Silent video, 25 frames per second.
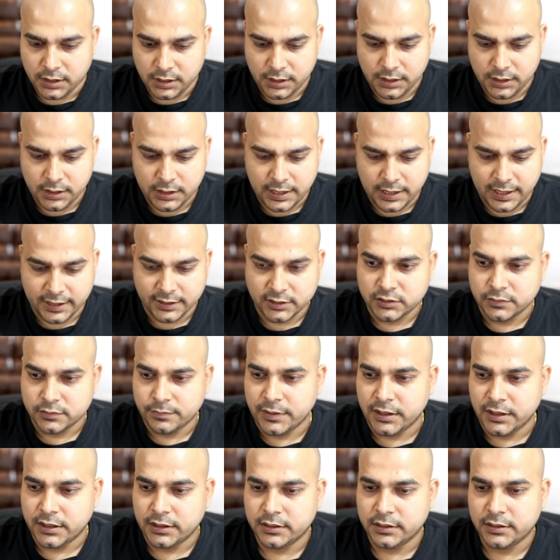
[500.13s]
In
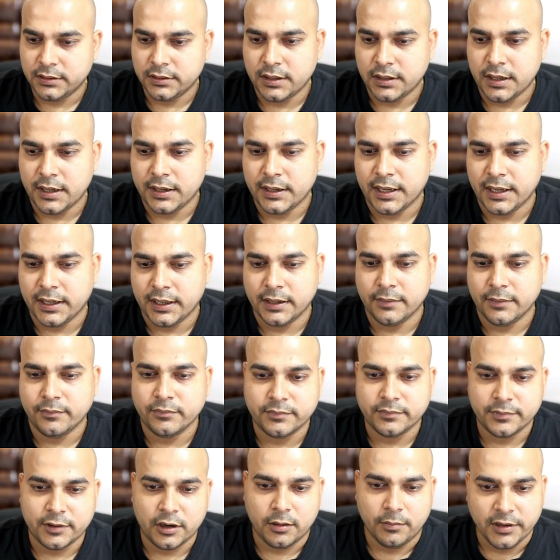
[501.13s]
LangSmith, and I
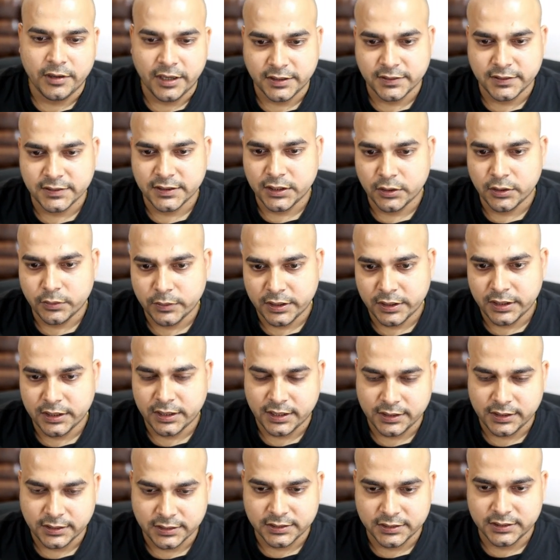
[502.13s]
can probably execute it,
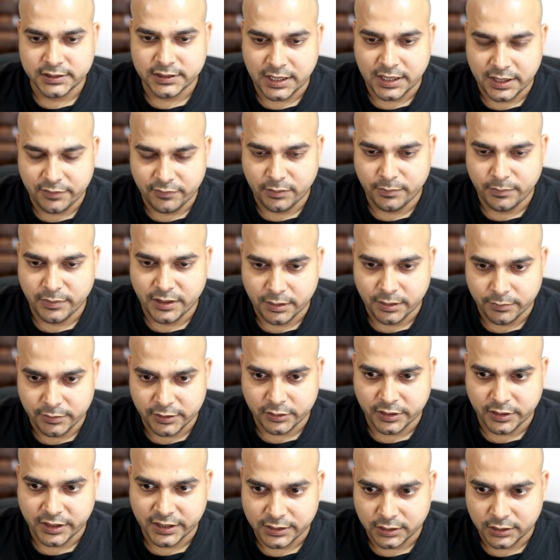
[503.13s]
and this I will be able
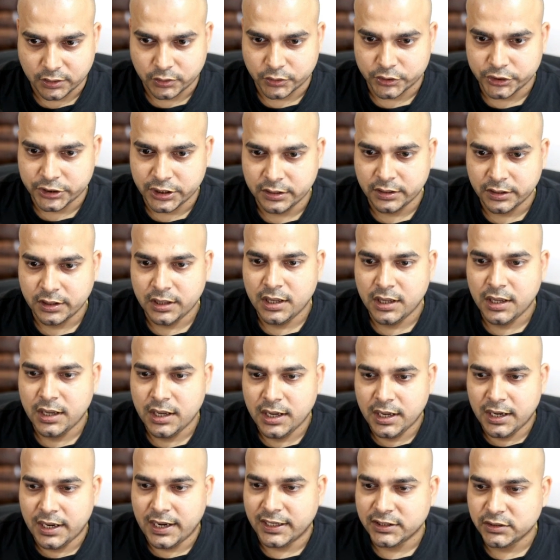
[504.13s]
to get the question.
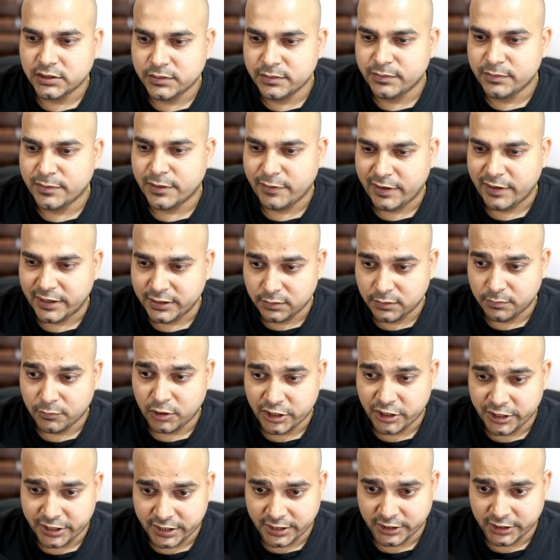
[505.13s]
LangSmith provides the
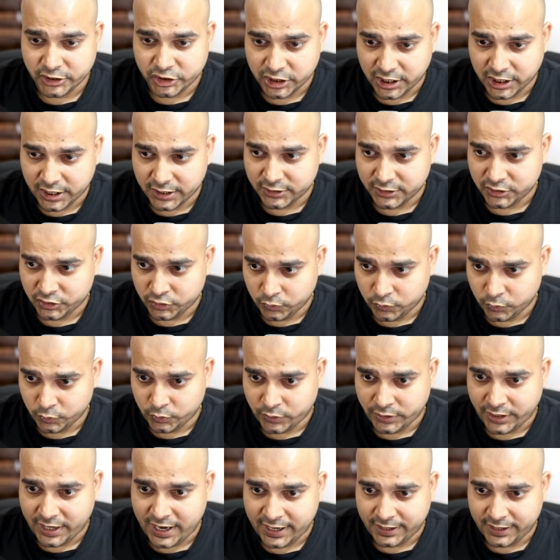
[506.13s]
monitoring charts to
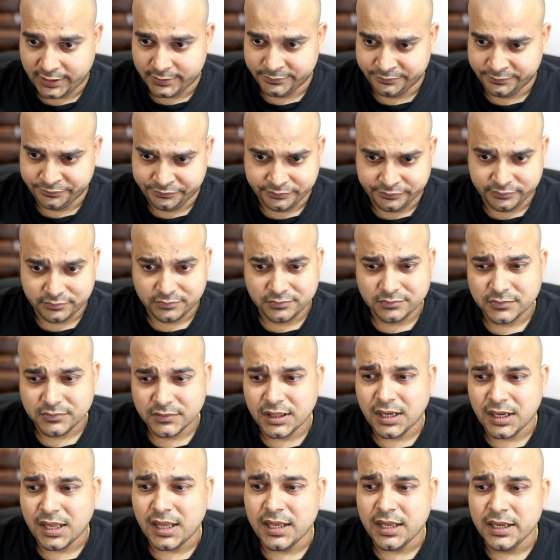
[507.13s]
track
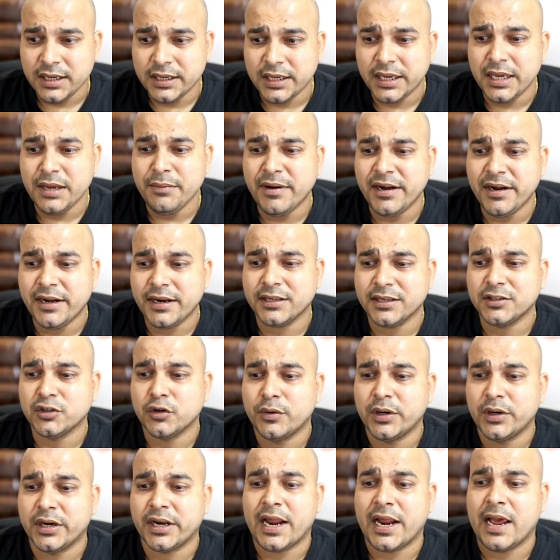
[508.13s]
key metrics
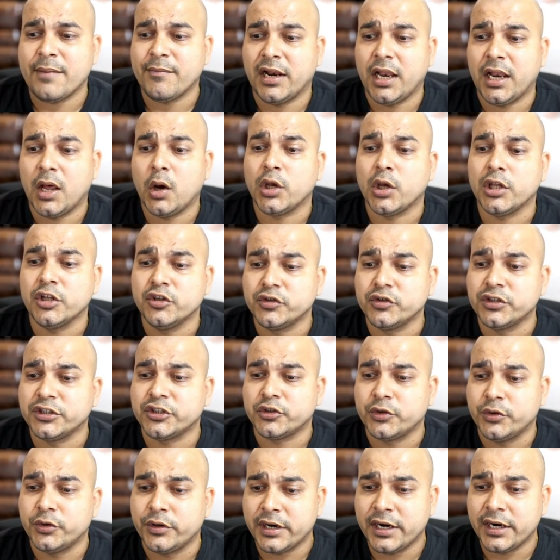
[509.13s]
over time, allowing
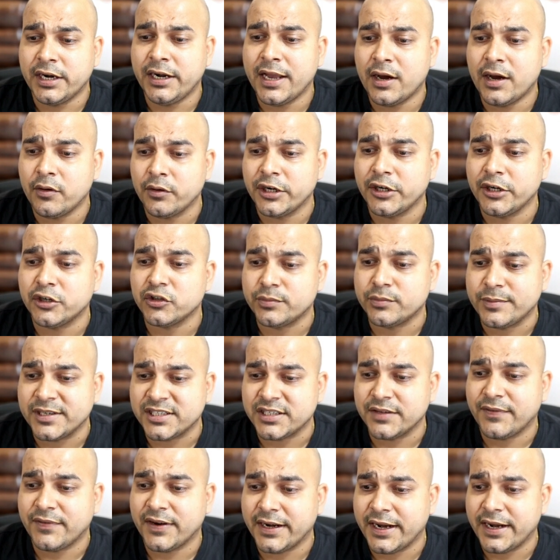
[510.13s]
users to drill down into
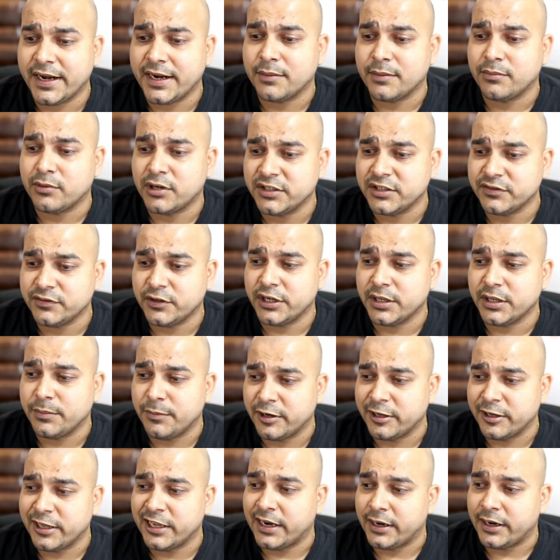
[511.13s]
specific data points for
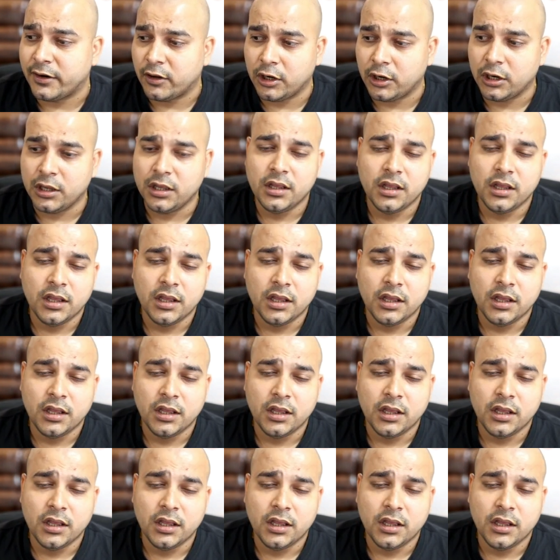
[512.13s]
debugging and all.